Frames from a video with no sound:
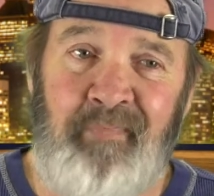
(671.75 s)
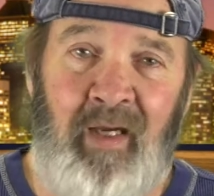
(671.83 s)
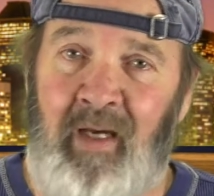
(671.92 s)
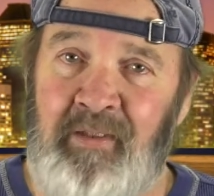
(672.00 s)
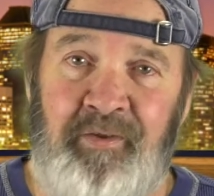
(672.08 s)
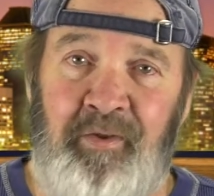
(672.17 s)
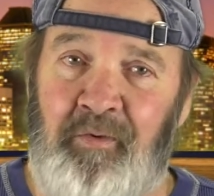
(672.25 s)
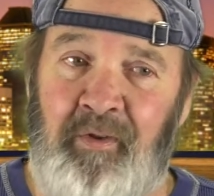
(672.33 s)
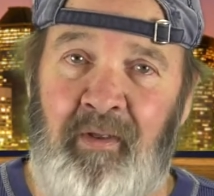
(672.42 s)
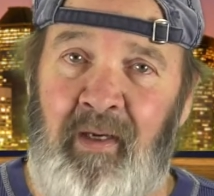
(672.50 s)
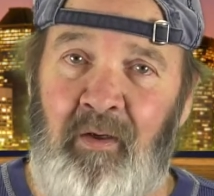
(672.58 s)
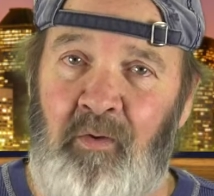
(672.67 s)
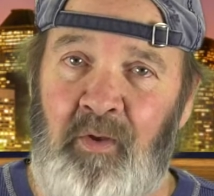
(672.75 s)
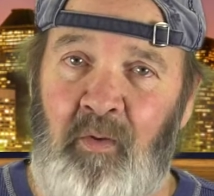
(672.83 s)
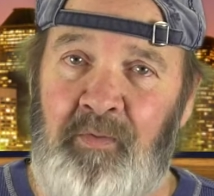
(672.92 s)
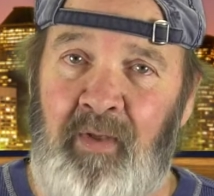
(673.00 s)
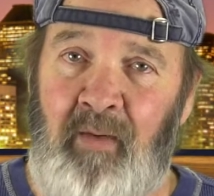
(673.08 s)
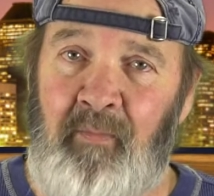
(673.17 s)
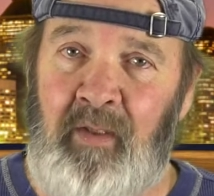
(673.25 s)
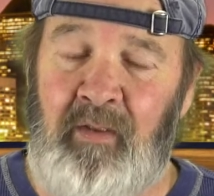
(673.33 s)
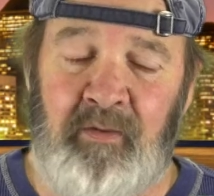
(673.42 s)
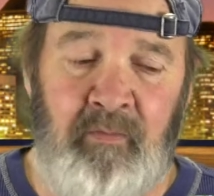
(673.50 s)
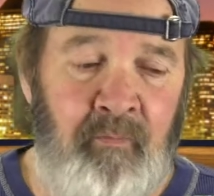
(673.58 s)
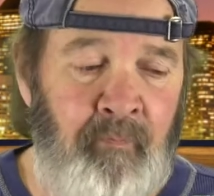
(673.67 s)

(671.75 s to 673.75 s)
I still today don't know what that means.